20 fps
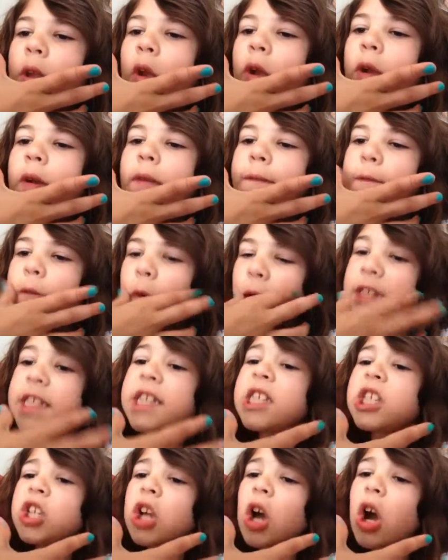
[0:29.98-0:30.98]
voice
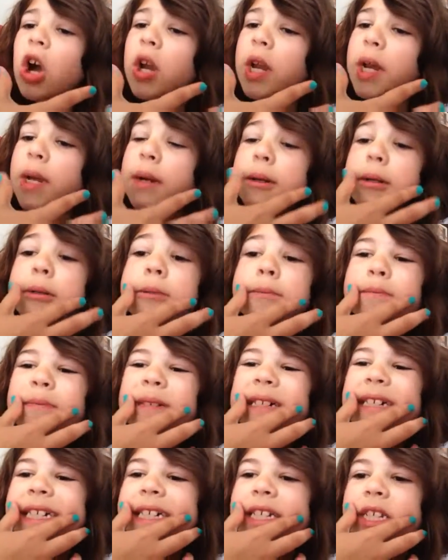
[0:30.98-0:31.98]
is talking,
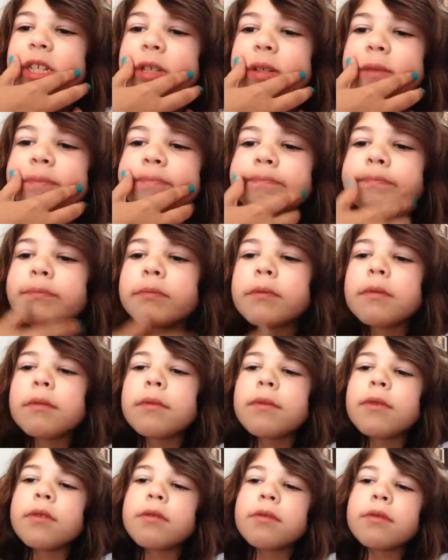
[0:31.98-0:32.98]
but it's
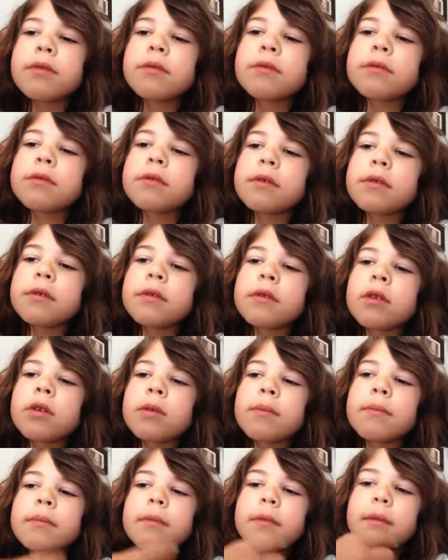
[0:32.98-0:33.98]
your
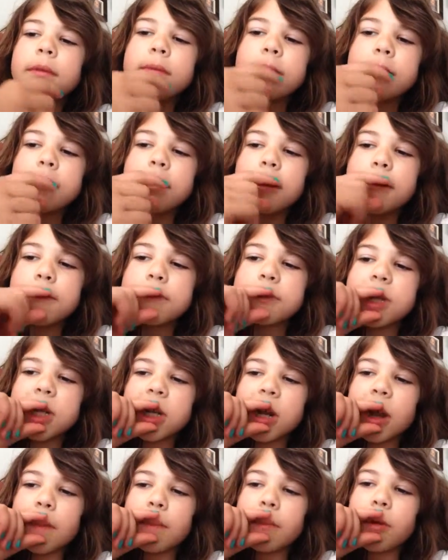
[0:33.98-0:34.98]
lips are
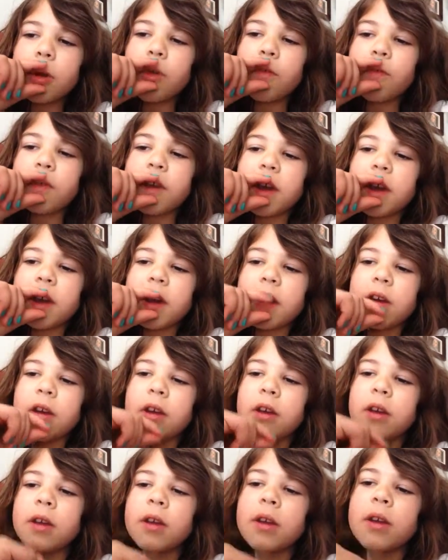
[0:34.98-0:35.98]
not moving.
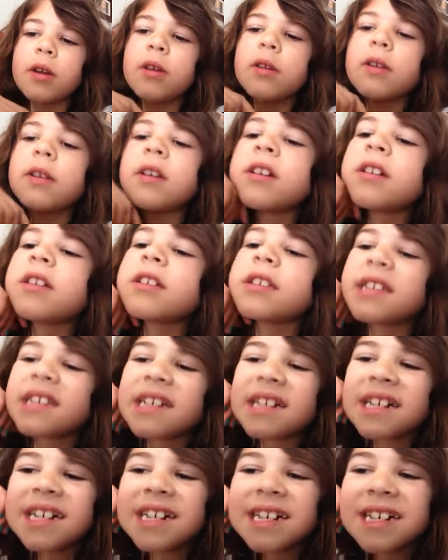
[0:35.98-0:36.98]

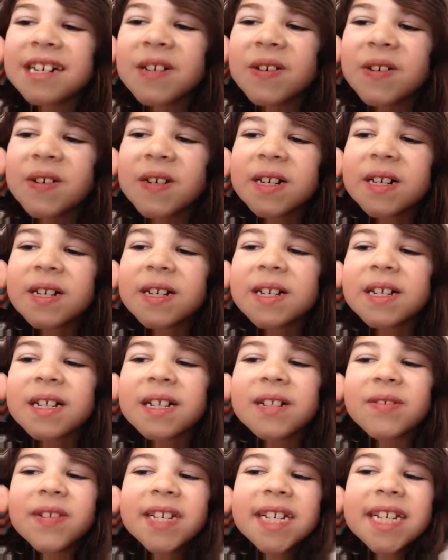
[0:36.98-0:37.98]
So
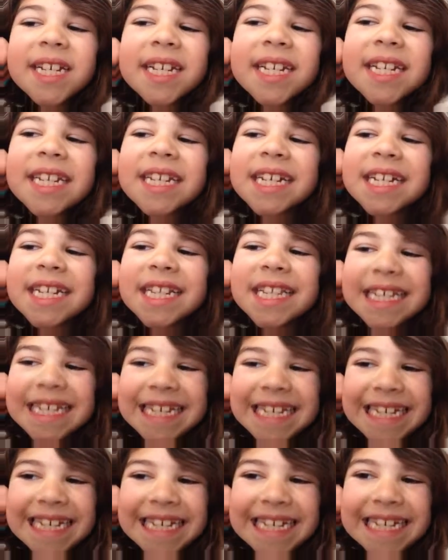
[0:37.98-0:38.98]
we can do
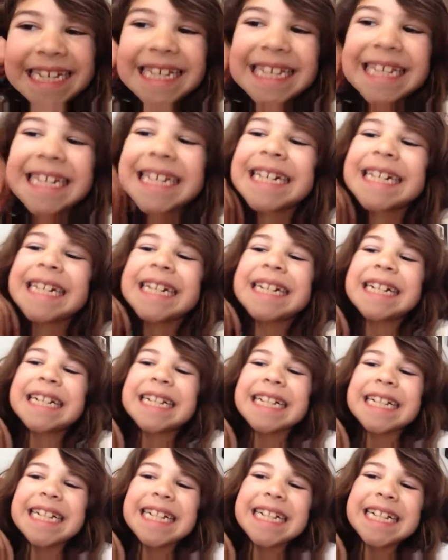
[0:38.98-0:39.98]
this.
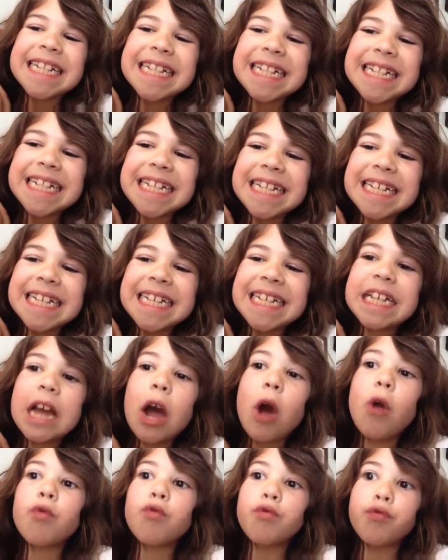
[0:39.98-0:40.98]

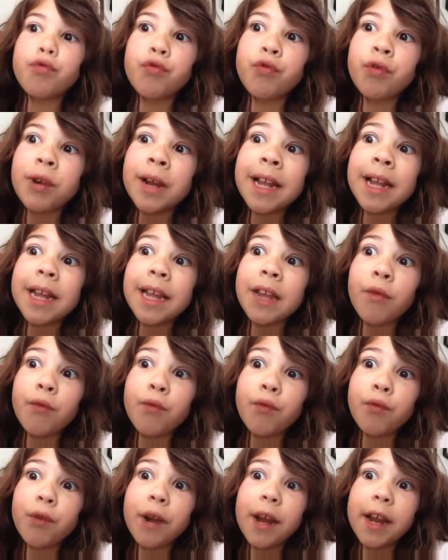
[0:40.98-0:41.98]
Go really,
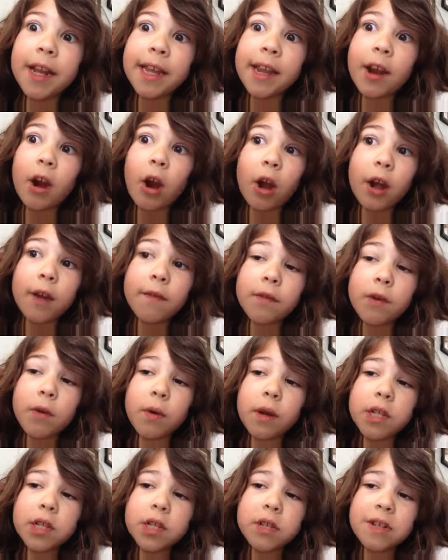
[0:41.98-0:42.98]
really hard if you
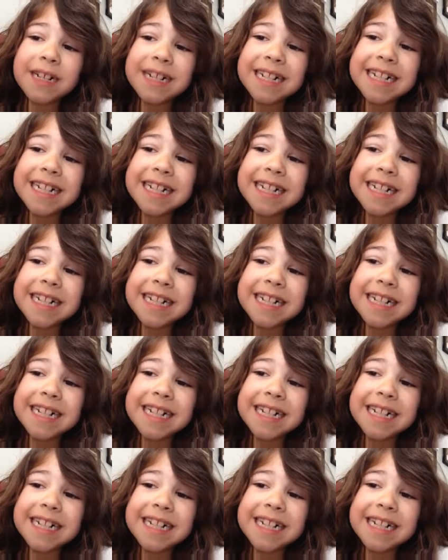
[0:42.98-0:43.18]
want to,